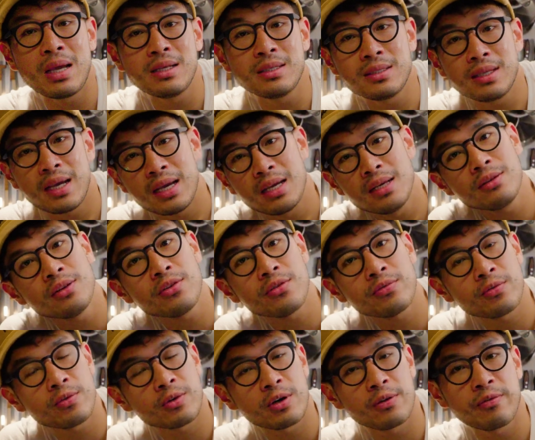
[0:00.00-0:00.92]
Maintain this
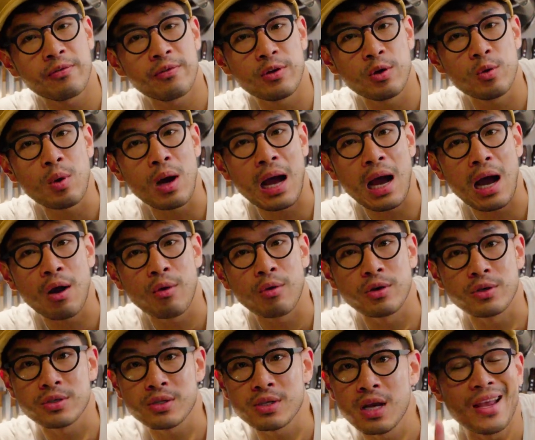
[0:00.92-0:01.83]
for a few
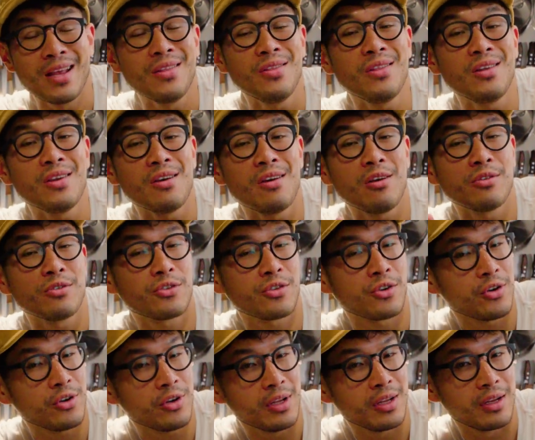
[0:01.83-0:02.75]
hours. In the
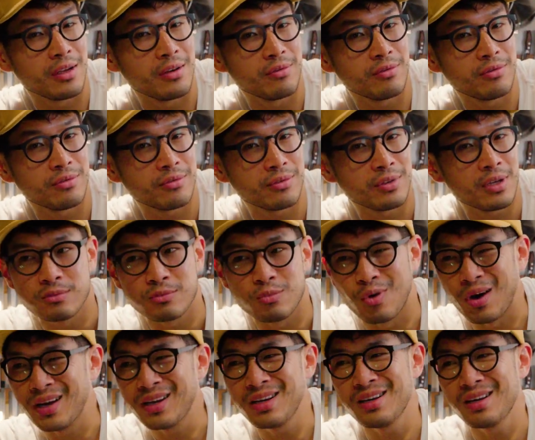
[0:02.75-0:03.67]
alternative,
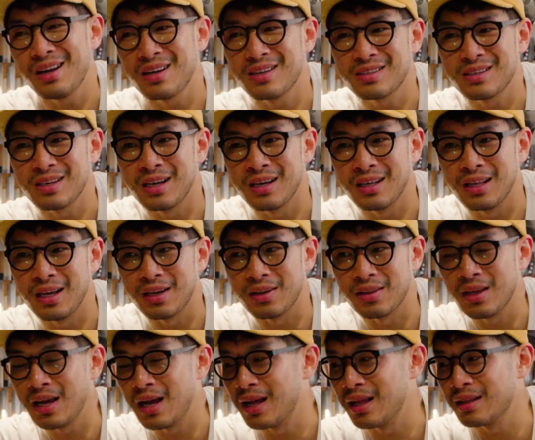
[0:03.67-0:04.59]
why did I say it like
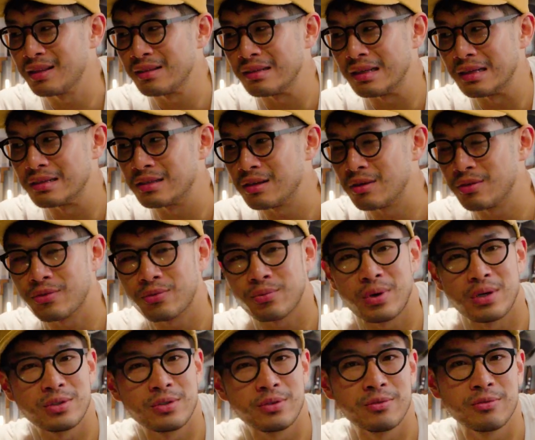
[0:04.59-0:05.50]
that? That sounds
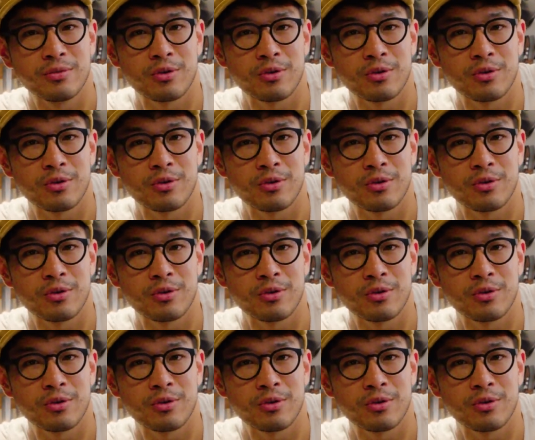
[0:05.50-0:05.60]
way too